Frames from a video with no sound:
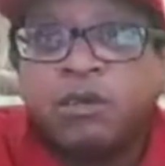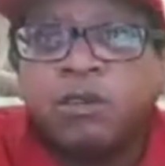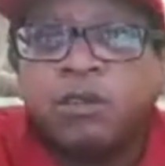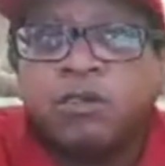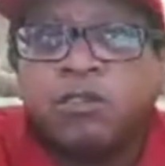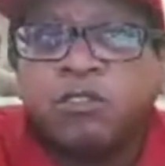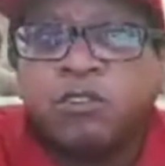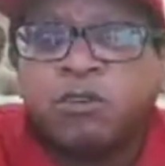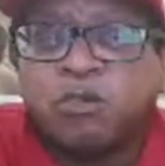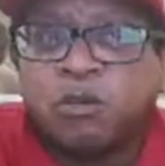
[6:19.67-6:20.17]

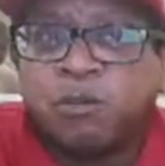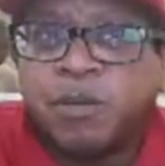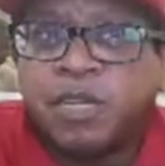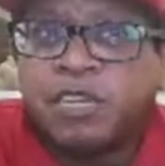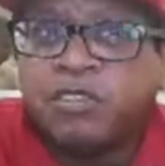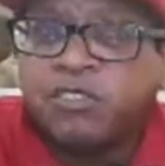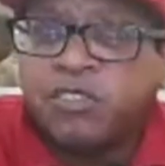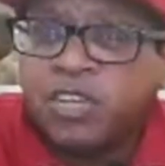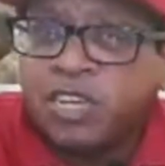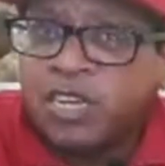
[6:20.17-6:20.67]
So the
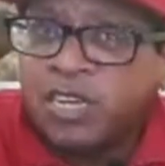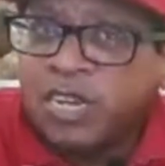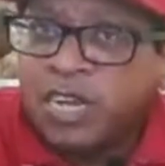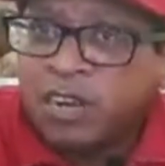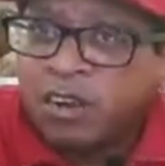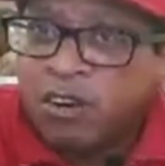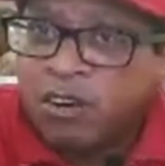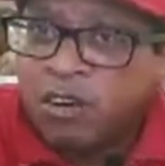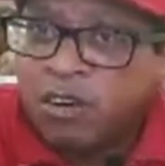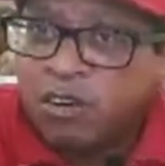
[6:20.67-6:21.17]
minister in
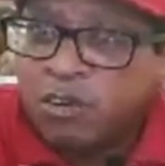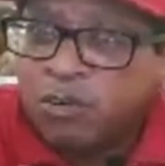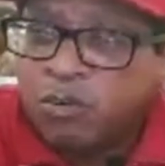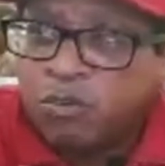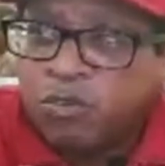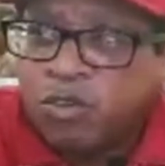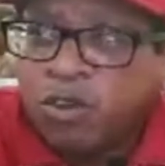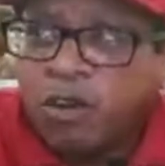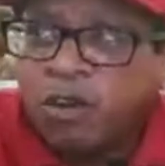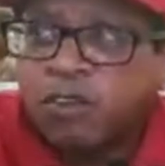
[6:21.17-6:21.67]
that article
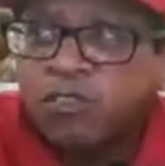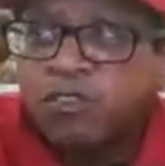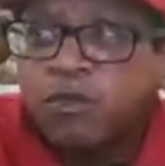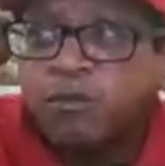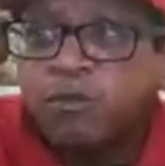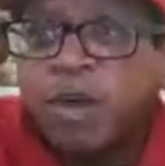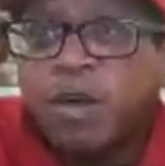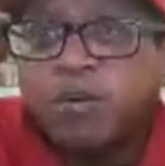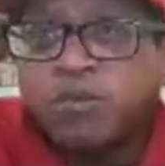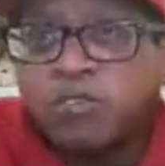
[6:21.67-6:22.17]
talks
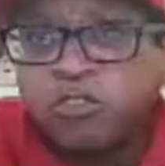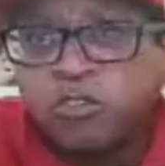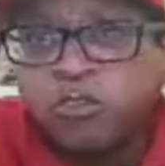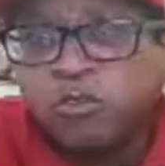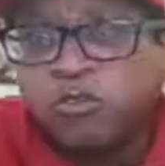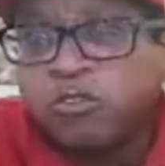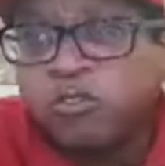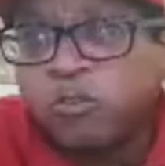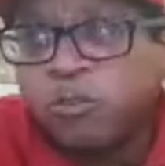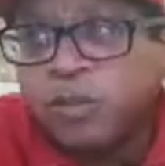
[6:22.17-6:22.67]
about
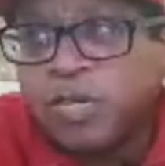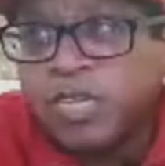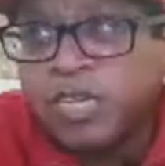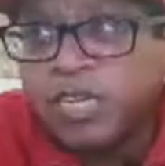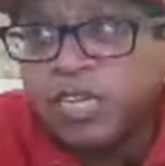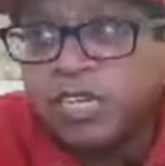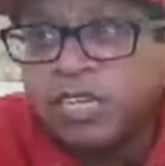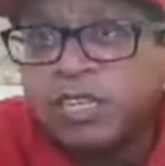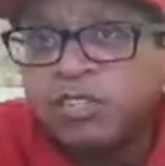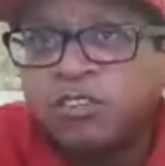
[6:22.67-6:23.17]
social
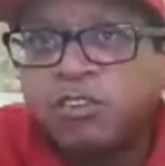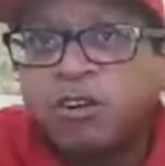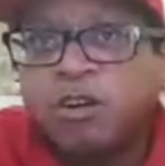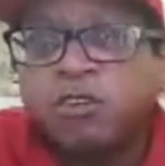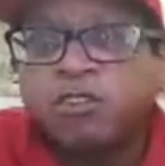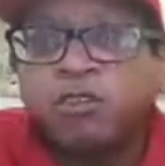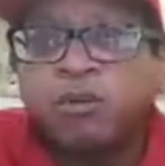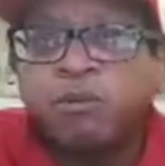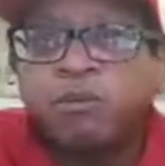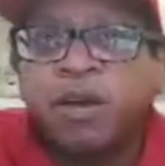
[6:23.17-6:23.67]
media. He
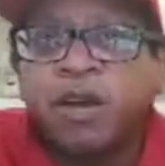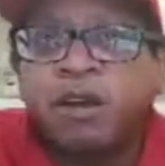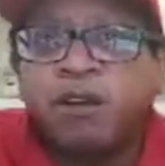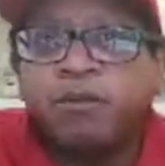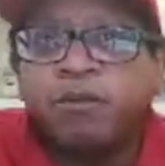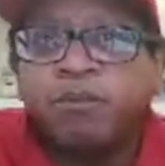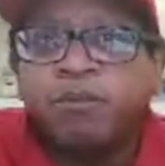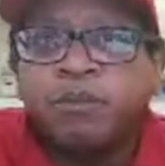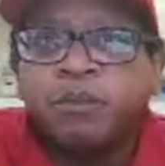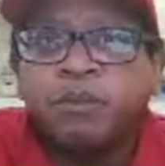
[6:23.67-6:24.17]
talks about
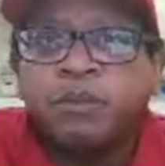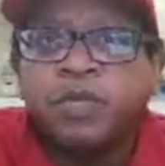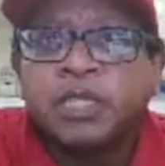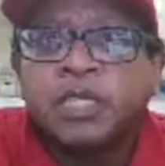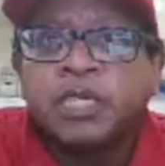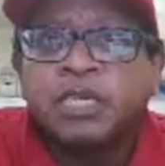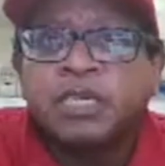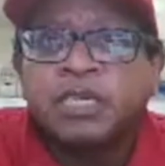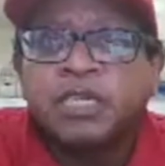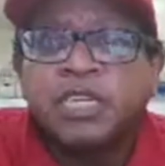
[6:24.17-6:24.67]

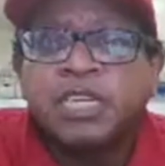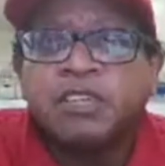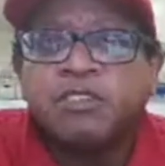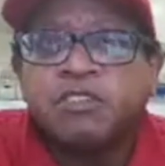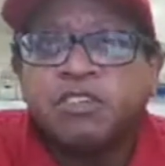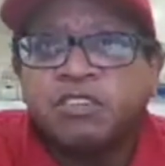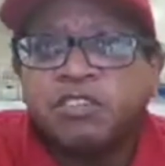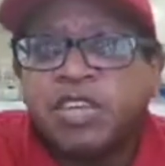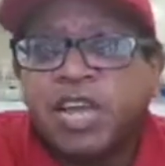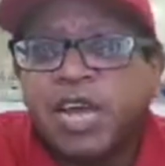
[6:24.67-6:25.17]
these
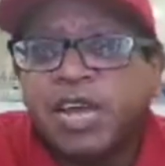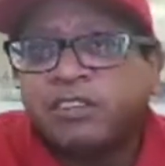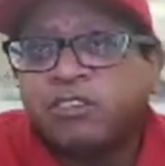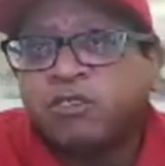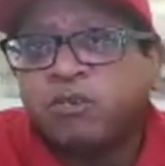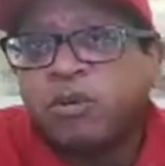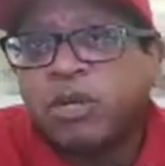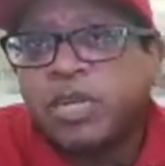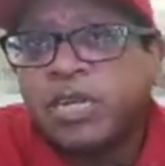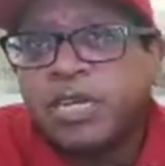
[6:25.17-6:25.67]
attacks
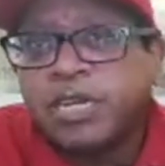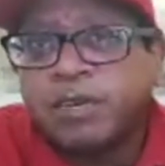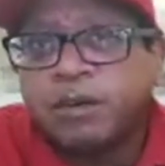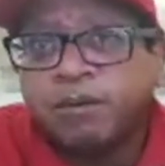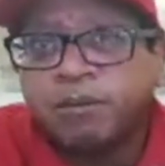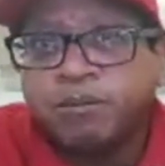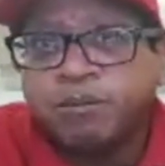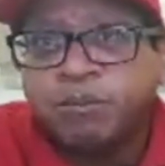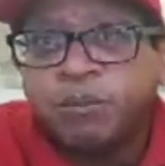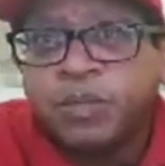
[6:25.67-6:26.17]
on him.
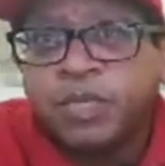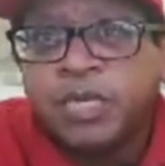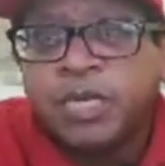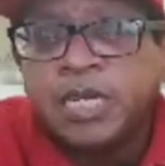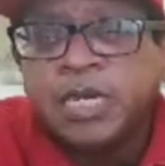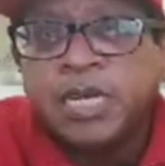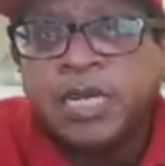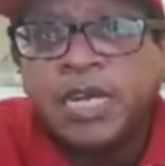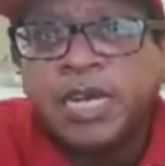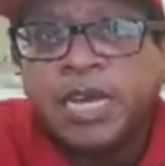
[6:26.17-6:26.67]

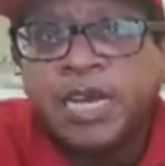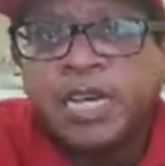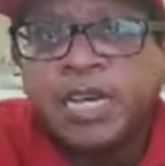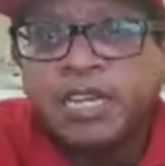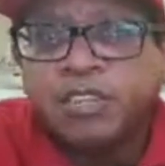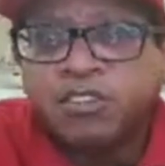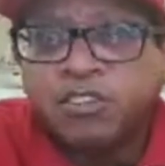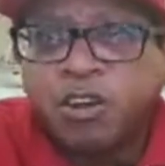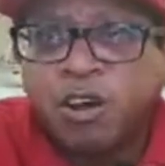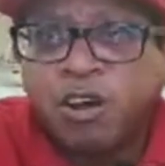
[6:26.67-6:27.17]
And
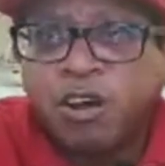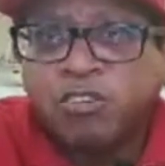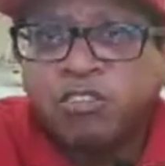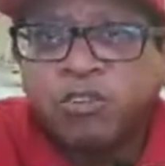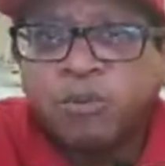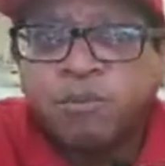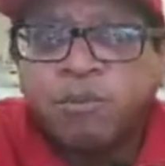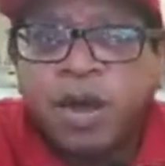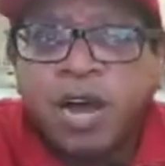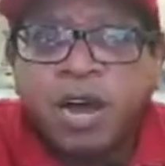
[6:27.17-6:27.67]
he talks
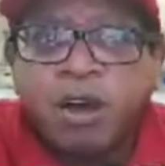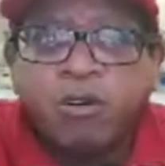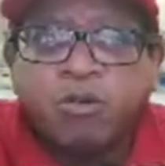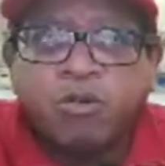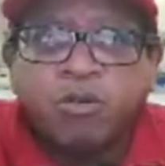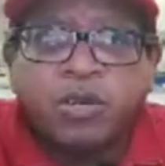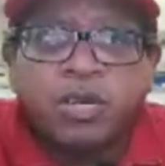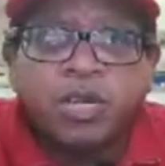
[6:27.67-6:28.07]
about